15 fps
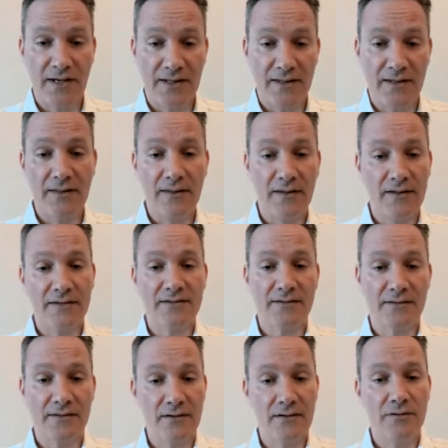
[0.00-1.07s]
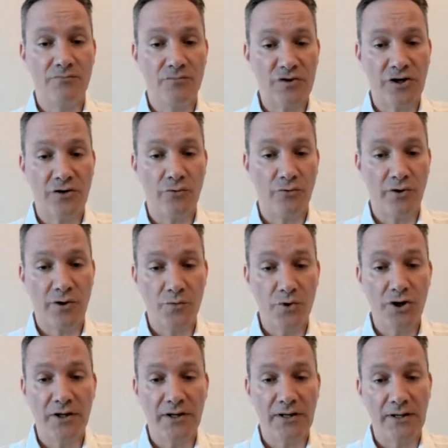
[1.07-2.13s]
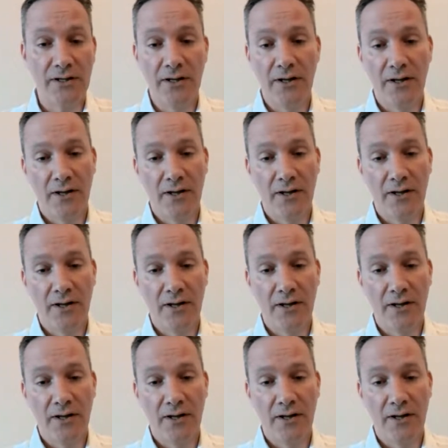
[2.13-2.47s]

and then there's the general community,